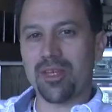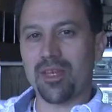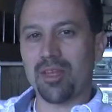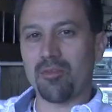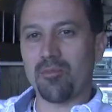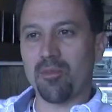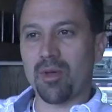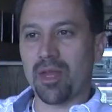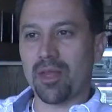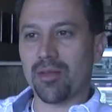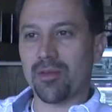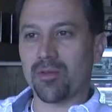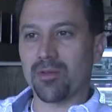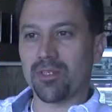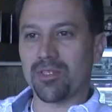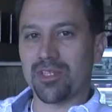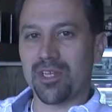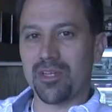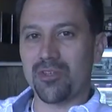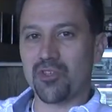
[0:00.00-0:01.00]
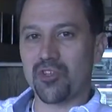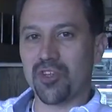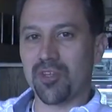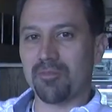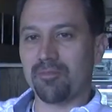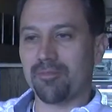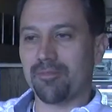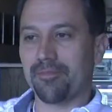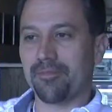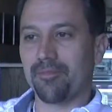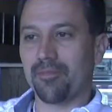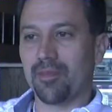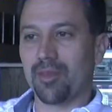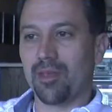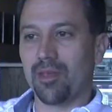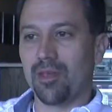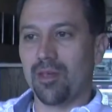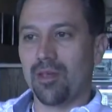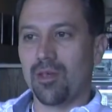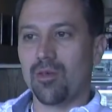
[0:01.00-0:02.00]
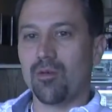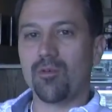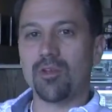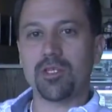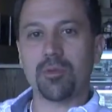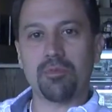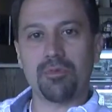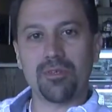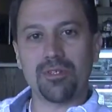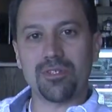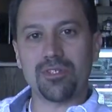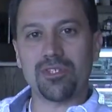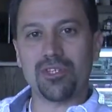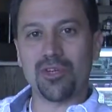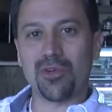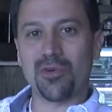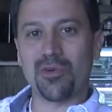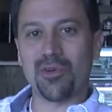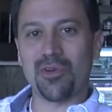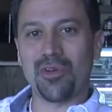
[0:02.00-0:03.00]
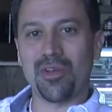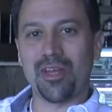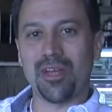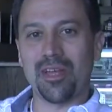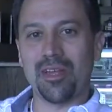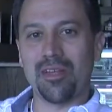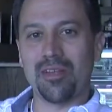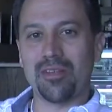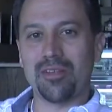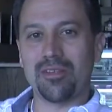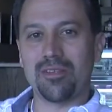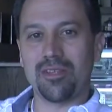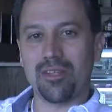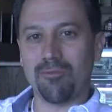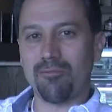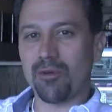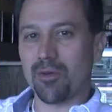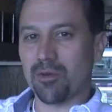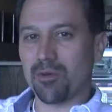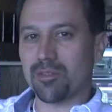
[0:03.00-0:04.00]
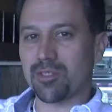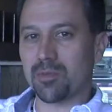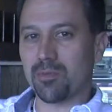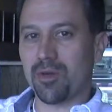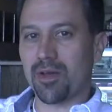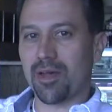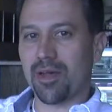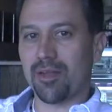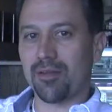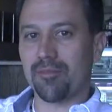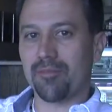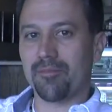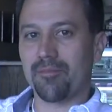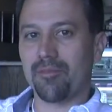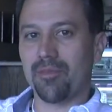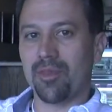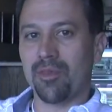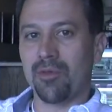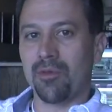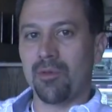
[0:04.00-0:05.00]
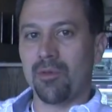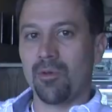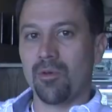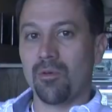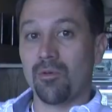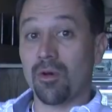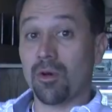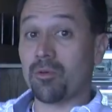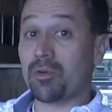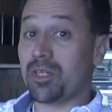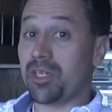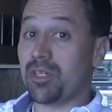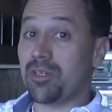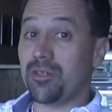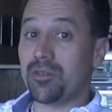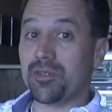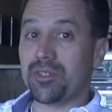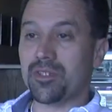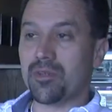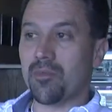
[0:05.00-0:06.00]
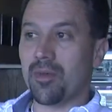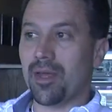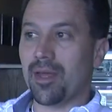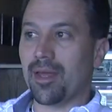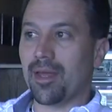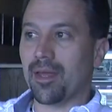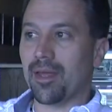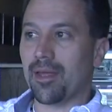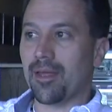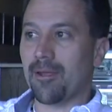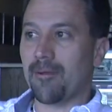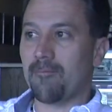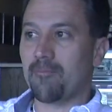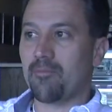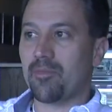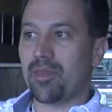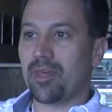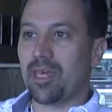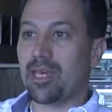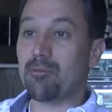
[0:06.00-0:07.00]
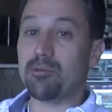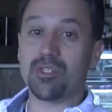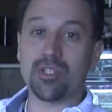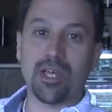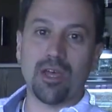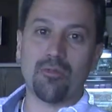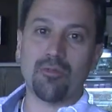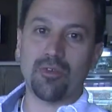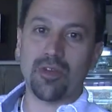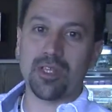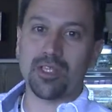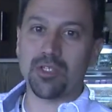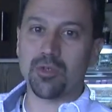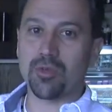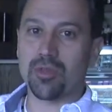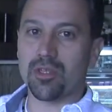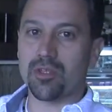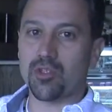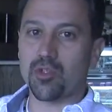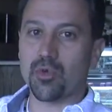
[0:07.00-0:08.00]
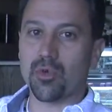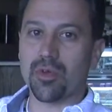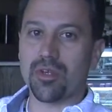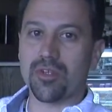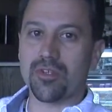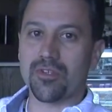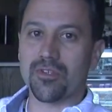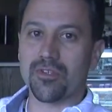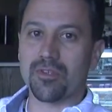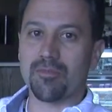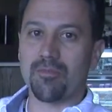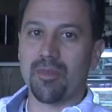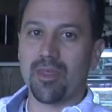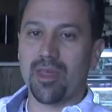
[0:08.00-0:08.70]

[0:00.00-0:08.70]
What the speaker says: need of medical attention, which put Chitterer in a difficult spot. What would he do as a medic? He was now faced with a choice.